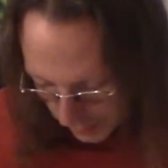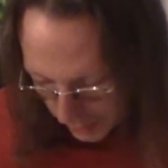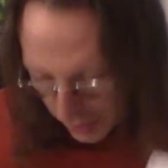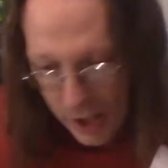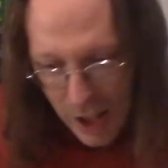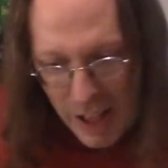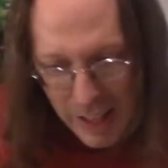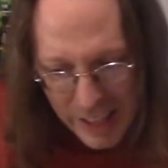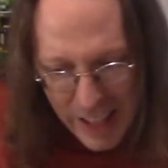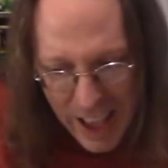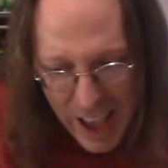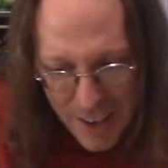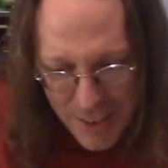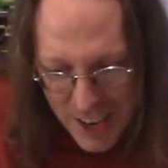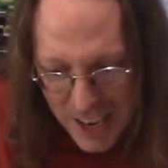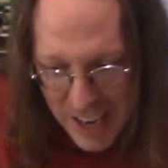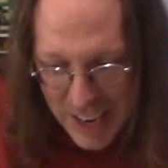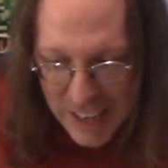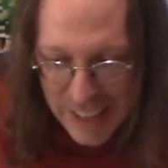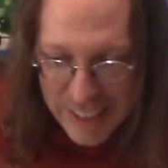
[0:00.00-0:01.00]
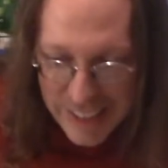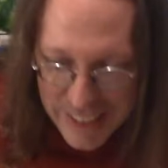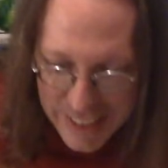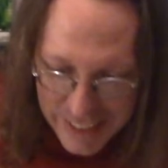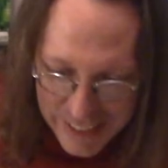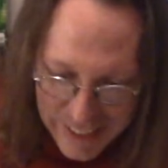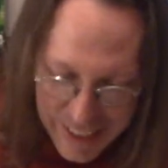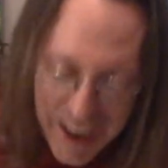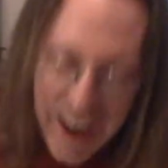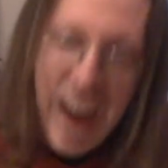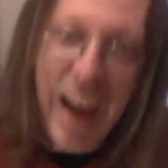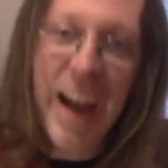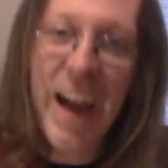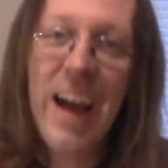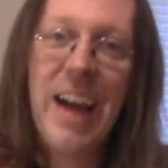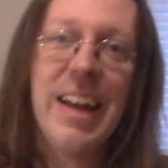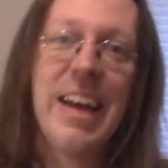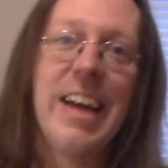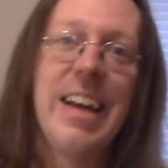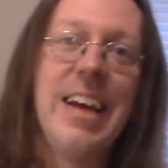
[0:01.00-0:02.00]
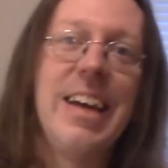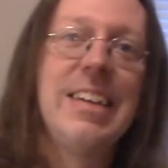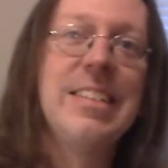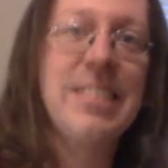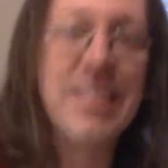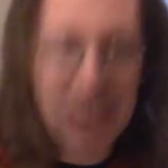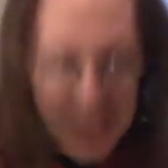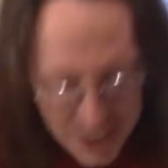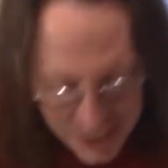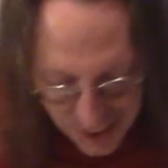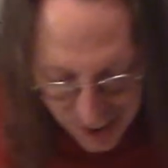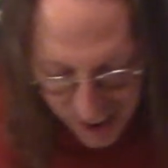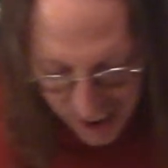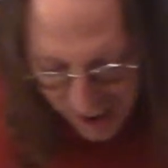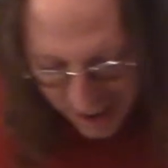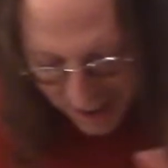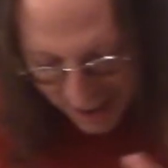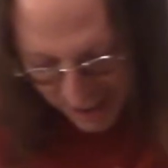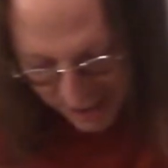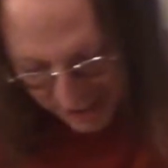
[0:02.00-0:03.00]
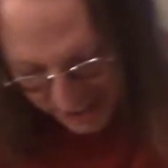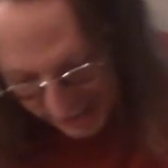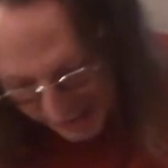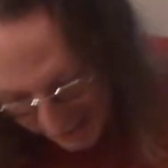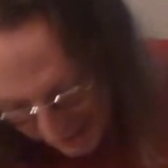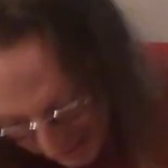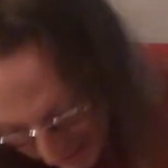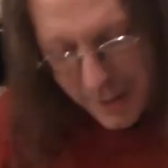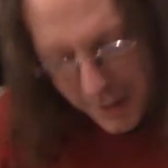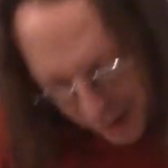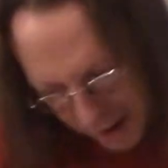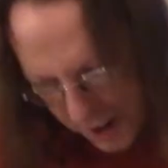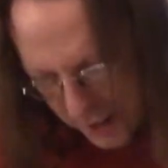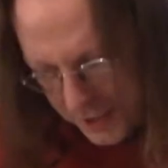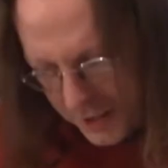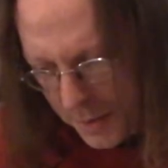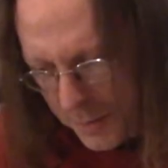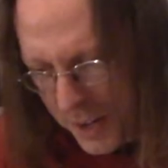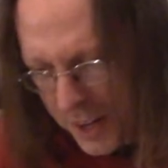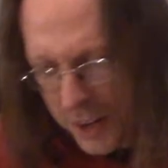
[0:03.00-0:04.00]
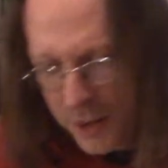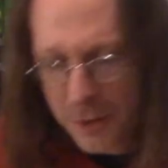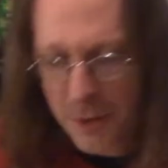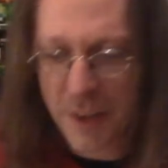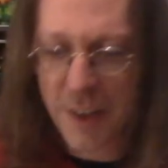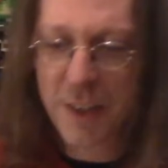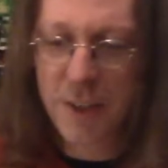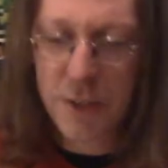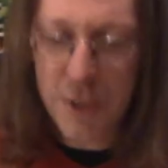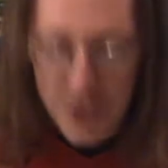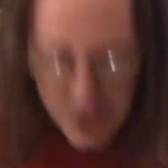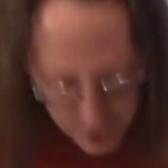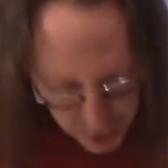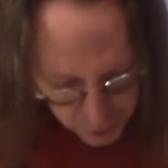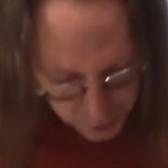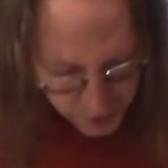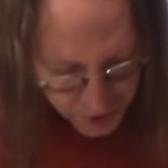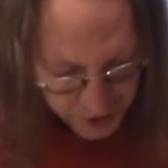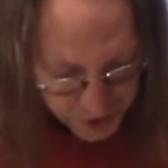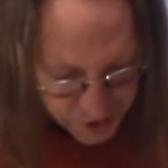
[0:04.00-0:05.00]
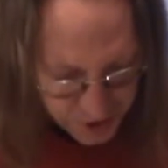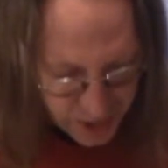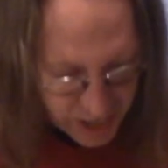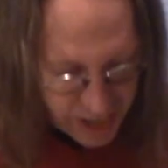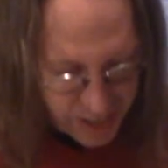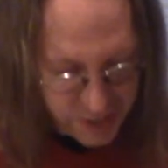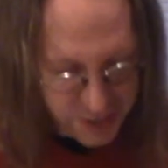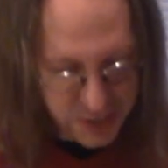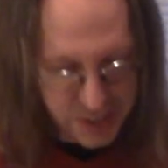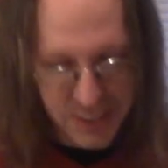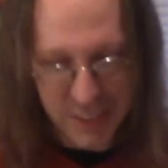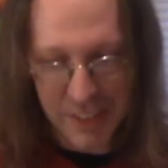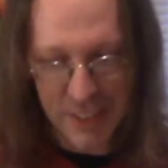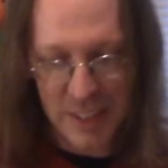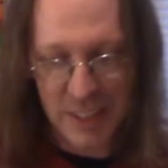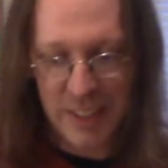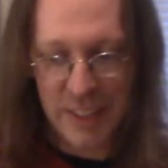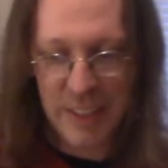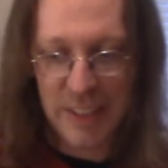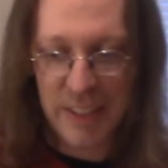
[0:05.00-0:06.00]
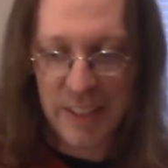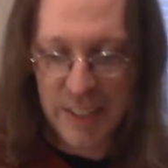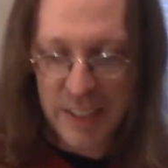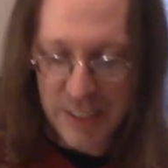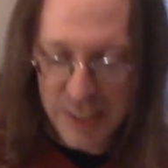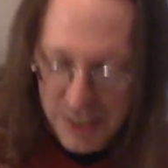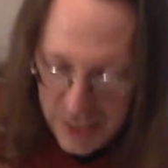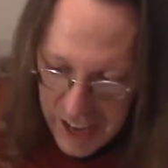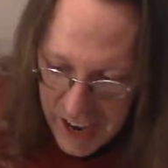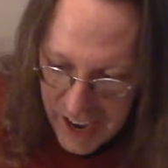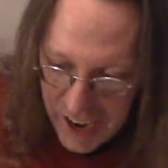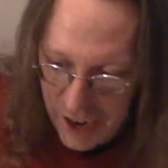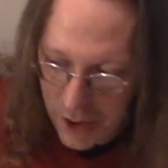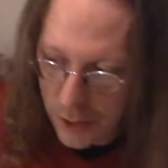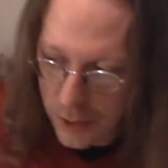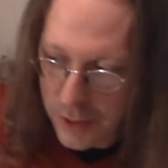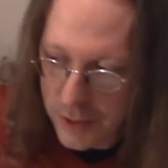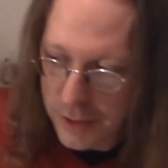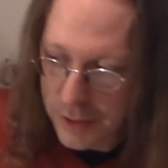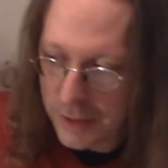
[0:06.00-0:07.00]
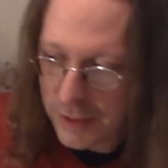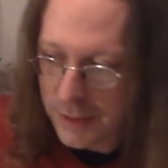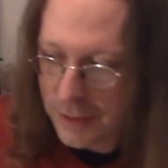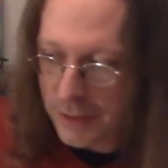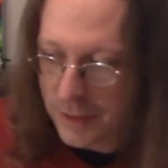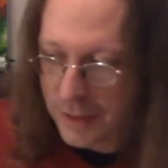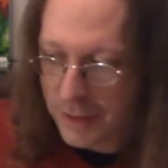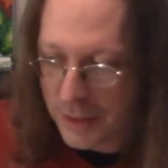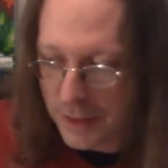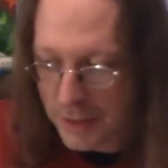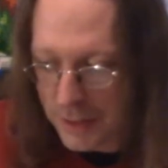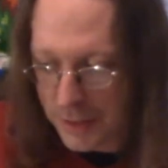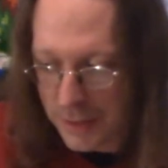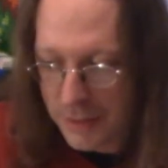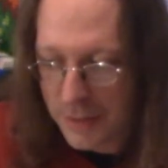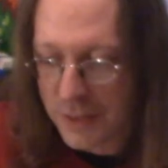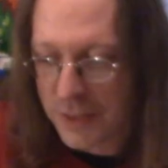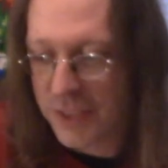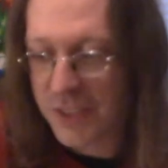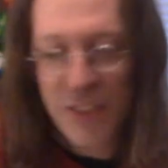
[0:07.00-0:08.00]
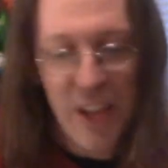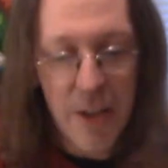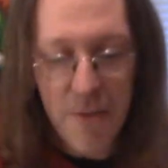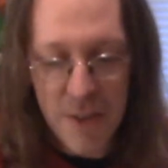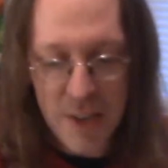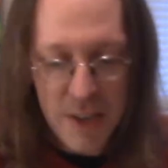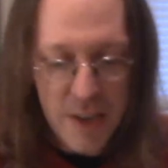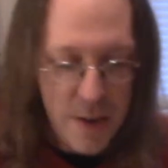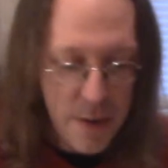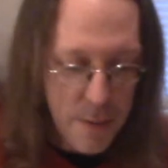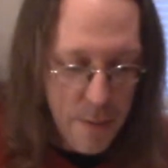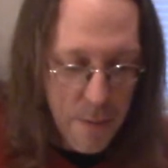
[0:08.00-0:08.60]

11, and it is gone. Austin Meadows with a two-run shot. It is now 7-5.